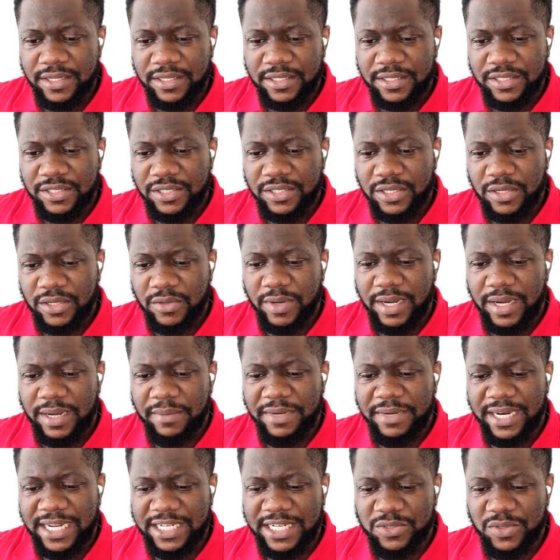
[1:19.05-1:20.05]
So
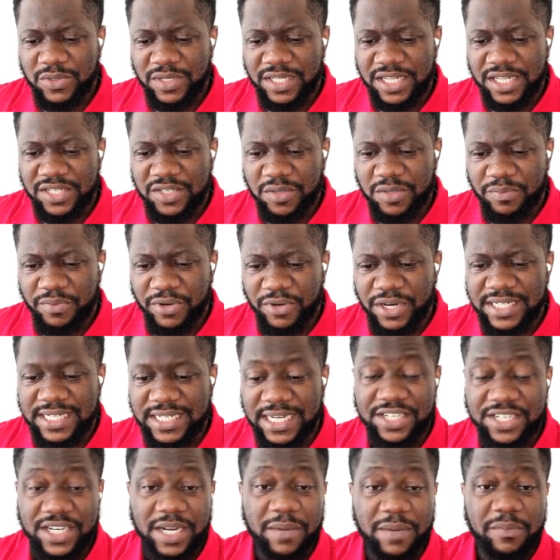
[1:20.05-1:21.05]
um, last week there's some points
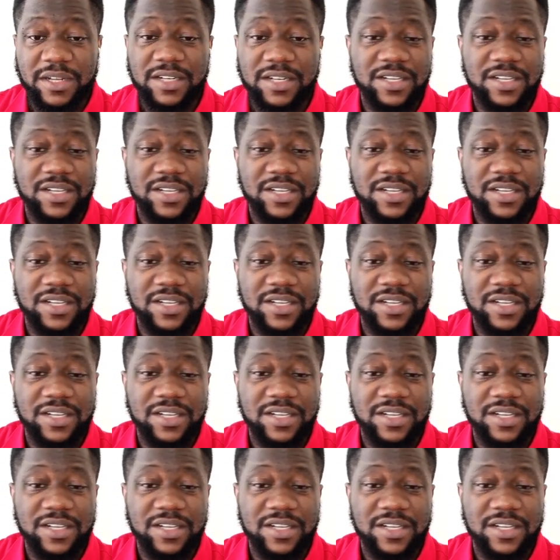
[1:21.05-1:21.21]
I shared.